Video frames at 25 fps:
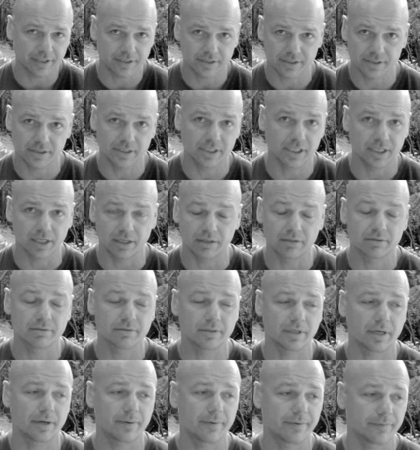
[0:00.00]
it's, you know,
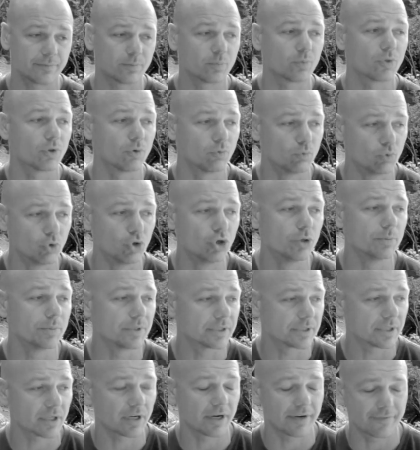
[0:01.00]
uh, the
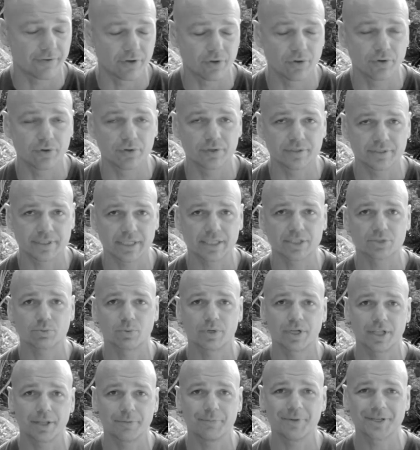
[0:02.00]
rumours that I've heard is that it's
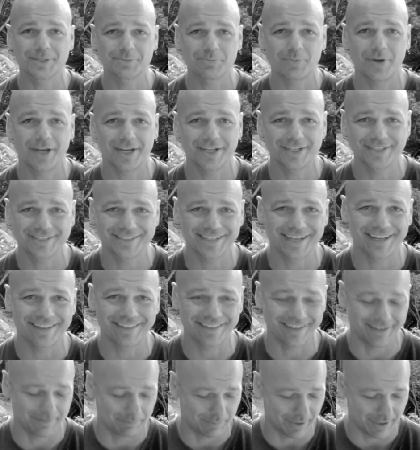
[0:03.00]
one of the best pages
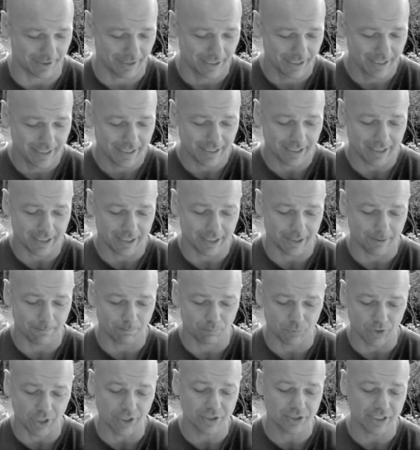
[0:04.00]
out there. But
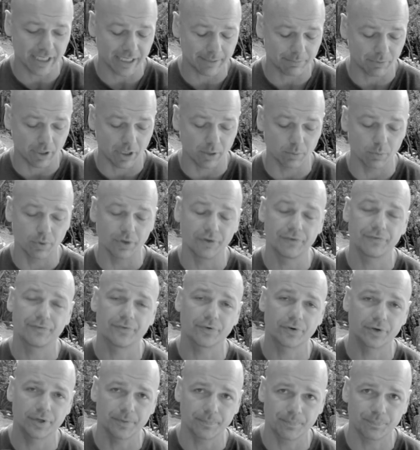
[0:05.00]
um, don't take my word
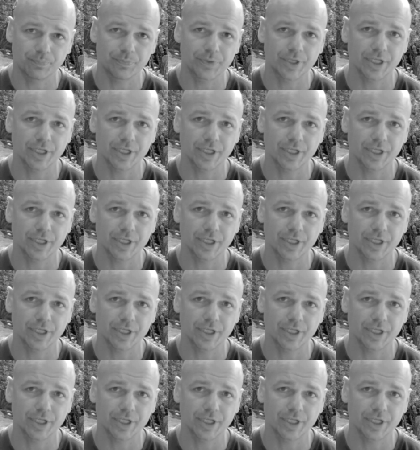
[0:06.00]
for it.